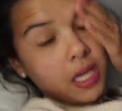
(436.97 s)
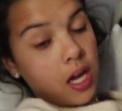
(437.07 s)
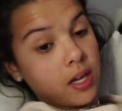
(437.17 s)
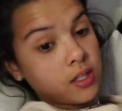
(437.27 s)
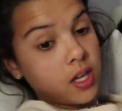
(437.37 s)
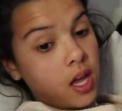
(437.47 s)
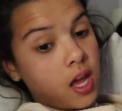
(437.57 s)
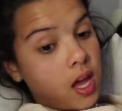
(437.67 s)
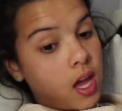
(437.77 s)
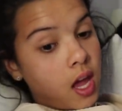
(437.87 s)
because
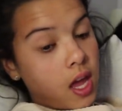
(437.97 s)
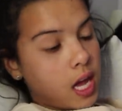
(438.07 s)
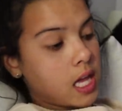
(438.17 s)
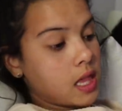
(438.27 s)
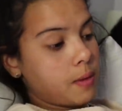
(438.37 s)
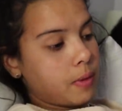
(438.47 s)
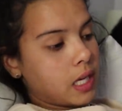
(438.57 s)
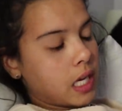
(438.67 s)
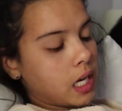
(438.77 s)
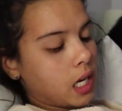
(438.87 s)
in the
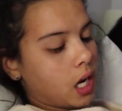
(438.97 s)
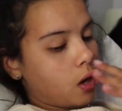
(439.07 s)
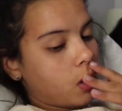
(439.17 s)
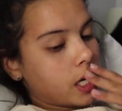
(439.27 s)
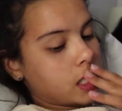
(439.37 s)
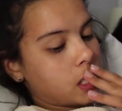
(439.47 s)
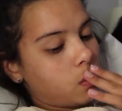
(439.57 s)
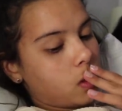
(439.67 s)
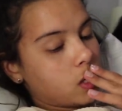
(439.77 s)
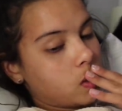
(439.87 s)
beginning, our idea
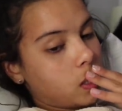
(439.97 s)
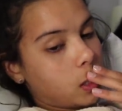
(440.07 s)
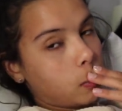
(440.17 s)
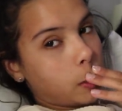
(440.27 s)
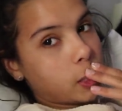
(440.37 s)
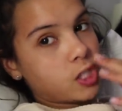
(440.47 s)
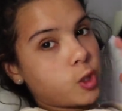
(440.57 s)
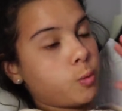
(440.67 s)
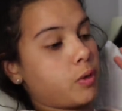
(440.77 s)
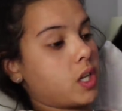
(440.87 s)
was we were going
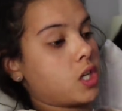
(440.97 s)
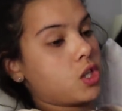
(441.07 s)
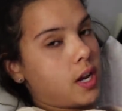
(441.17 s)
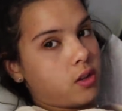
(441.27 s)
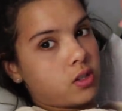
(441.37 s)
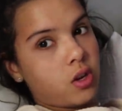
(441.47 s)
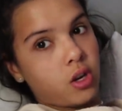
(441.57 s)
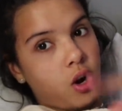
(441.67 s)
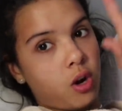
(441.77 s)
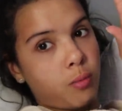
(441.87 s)
to put each necklace on a
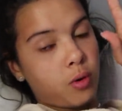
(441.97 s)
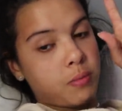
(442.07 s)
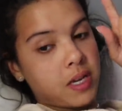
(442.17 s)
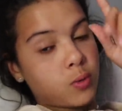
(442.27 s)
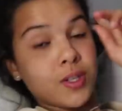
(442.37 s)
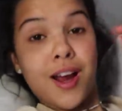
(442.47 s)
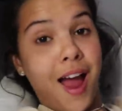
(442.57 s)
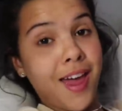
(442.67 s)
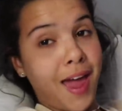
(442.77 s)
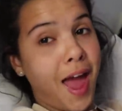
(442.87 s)
cardboard piece, which
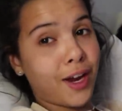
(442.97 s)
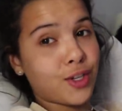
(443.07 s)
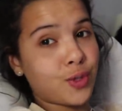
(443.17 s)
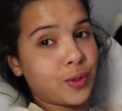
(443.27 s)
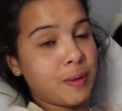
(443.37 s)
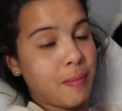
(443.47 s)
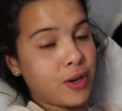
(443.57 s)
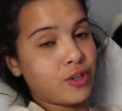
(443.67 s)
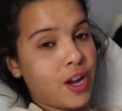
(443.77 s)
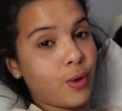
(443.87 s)
I actually
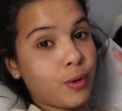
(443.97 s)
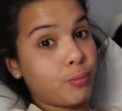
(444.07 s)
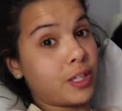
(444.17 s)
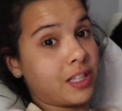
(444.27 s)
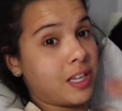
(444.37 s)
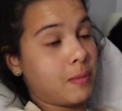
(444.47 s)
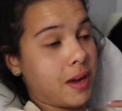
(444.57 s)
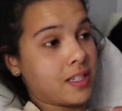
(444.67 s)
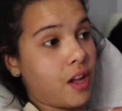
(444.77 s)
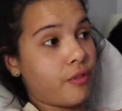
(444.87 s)
measured out completely
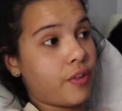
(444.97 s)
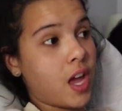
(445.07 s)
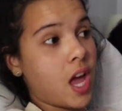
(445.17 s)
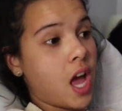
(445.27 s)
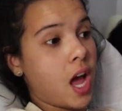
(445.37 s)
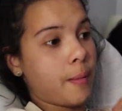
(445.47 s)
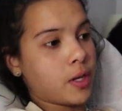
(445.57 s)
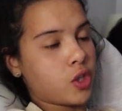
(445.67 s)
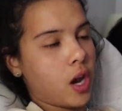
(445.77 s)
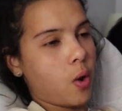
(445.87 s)
myself. I
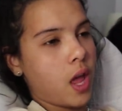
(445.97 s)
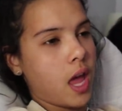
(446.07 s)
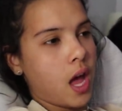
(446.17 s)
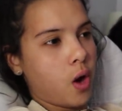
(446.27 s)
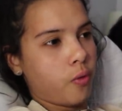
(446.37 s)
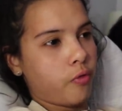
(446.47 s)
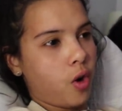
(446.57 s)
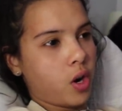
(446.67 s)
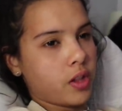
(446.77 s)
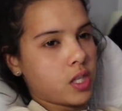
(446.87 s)
measured out how
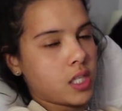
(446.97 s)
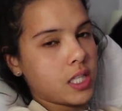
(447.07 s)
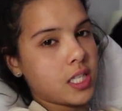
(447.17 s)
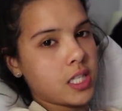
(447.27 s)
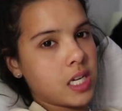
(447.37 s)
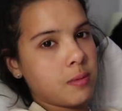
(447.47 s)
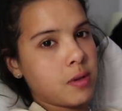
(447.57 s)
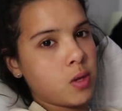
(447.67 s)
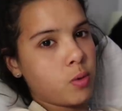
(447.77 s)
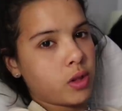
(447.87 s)
far in the slits need to
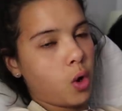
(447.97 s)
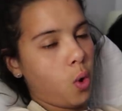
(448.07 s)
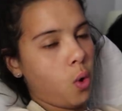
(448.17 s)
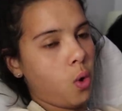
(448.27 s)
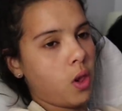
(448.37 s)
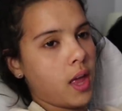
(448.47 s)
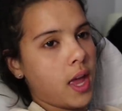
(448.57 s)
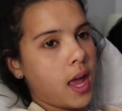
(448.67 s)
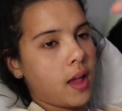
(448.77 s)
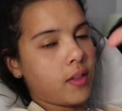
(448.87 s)
be with the hole,
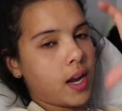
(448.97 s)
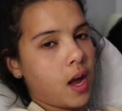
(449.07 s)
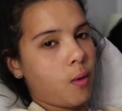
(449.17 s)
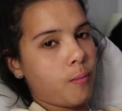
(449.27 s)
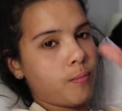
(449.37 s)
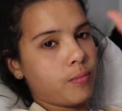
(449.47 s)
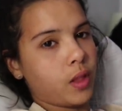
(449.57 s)
and then how